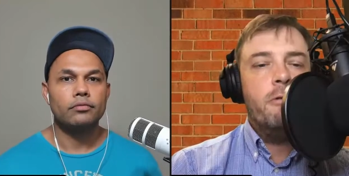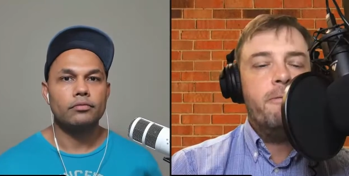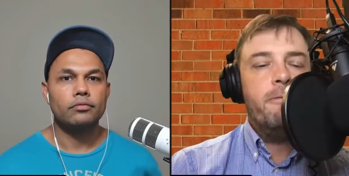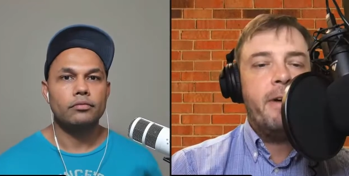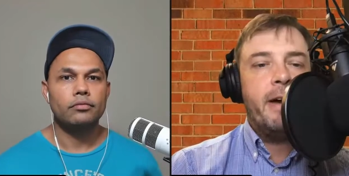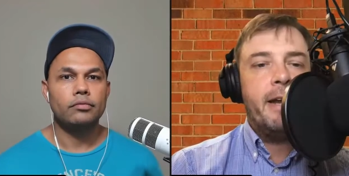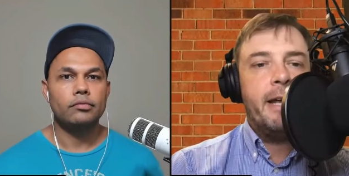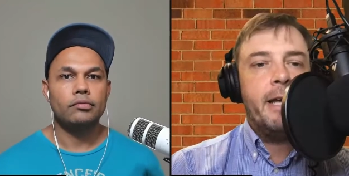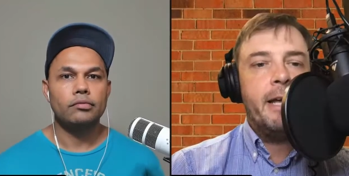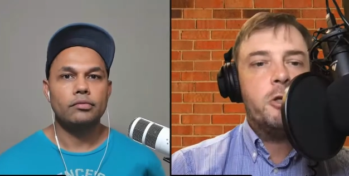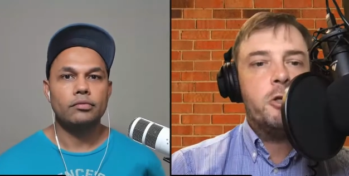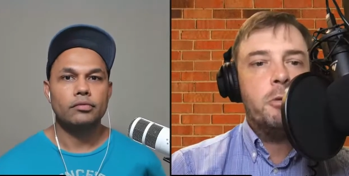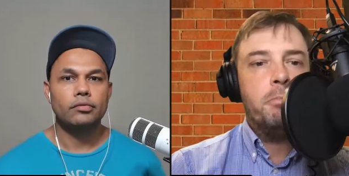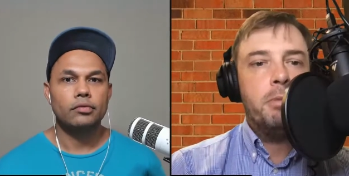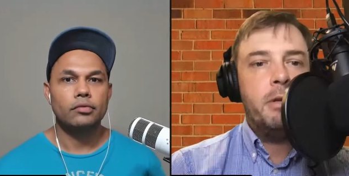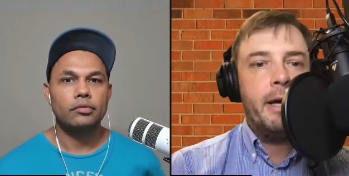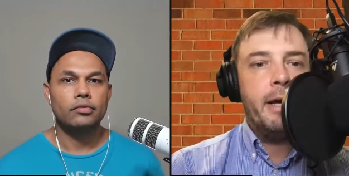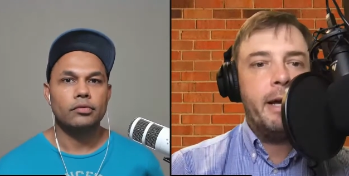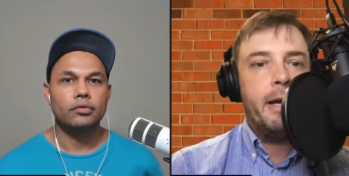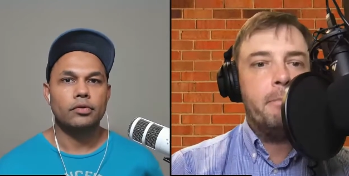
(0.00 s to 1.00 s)
Speaker 1: financial
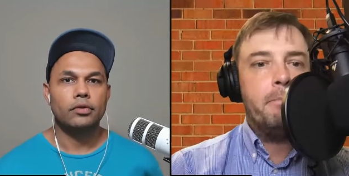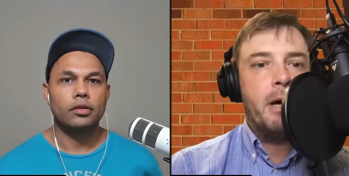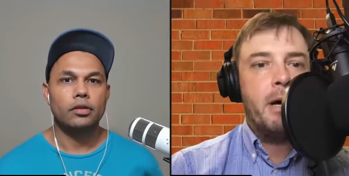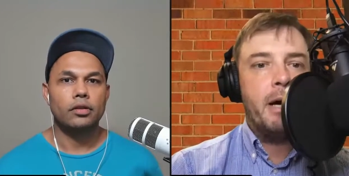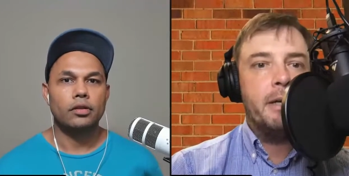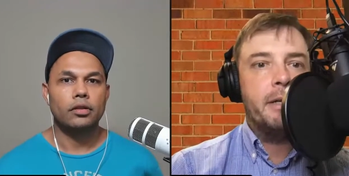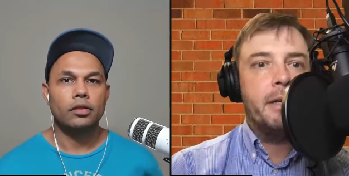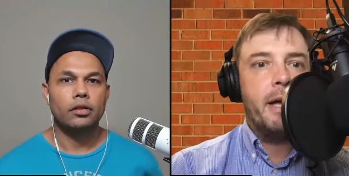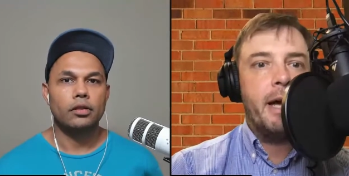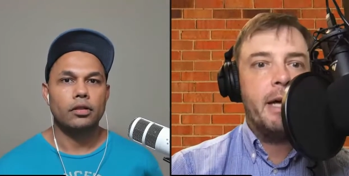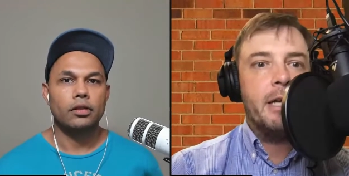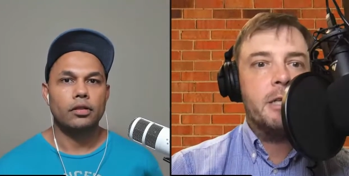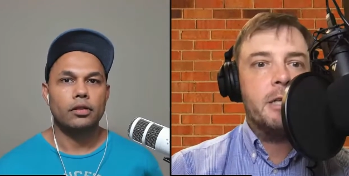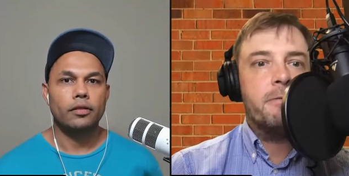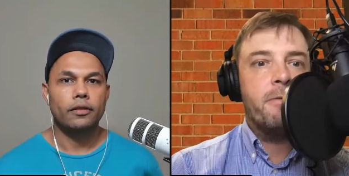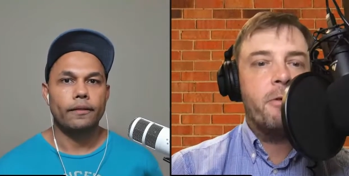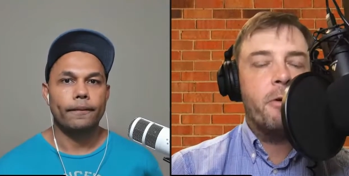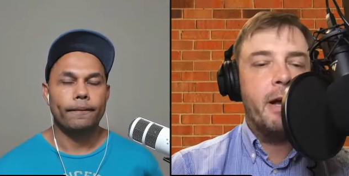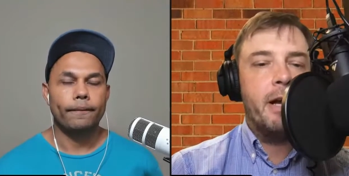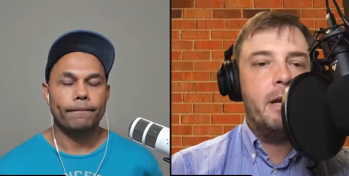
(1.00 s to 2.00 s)
planning podcast
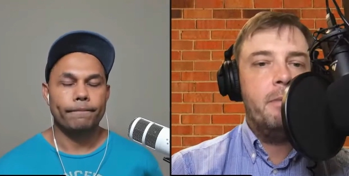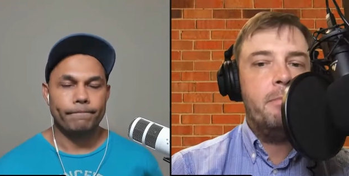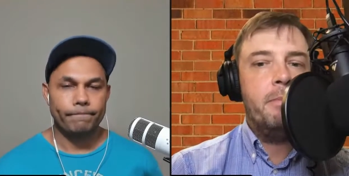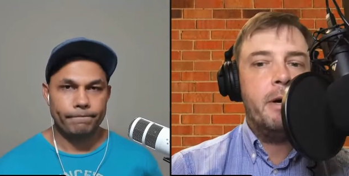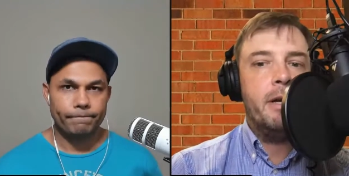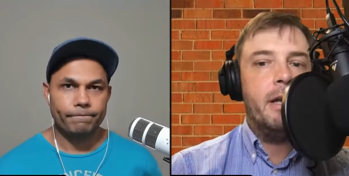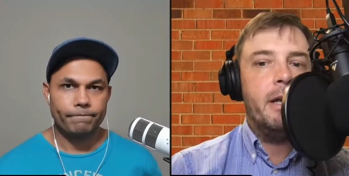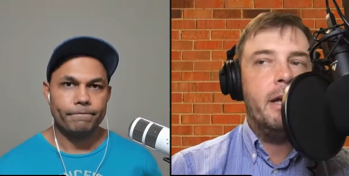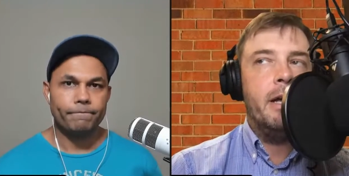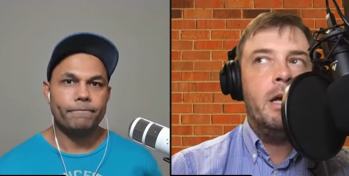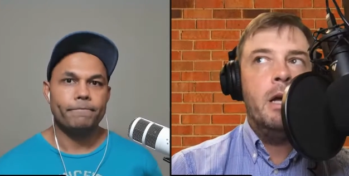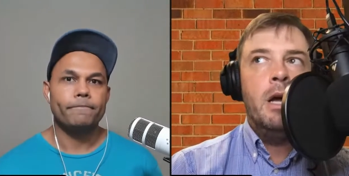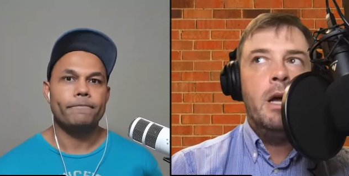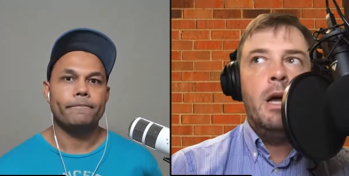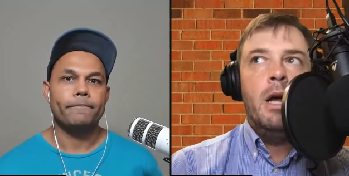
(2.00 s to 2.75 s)
for anybody.